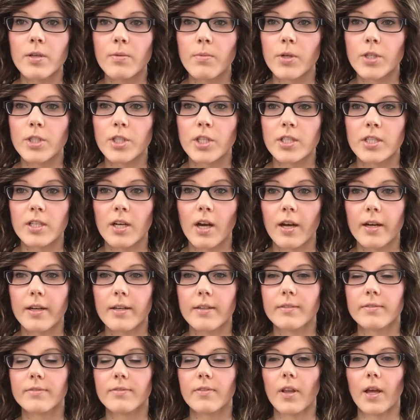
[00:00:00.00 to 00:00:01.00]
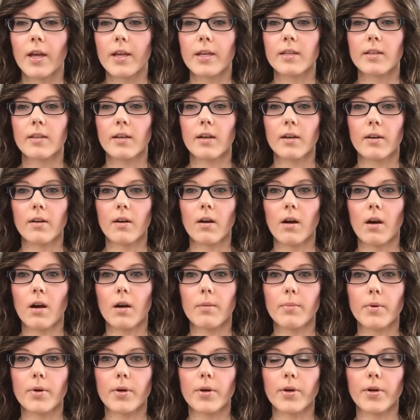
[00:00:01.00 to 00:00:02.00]
which is kind of like an
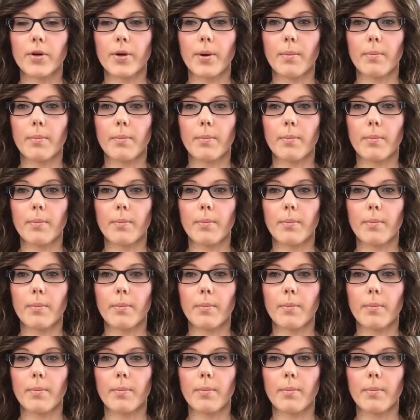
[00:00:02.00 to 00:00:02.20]
auburn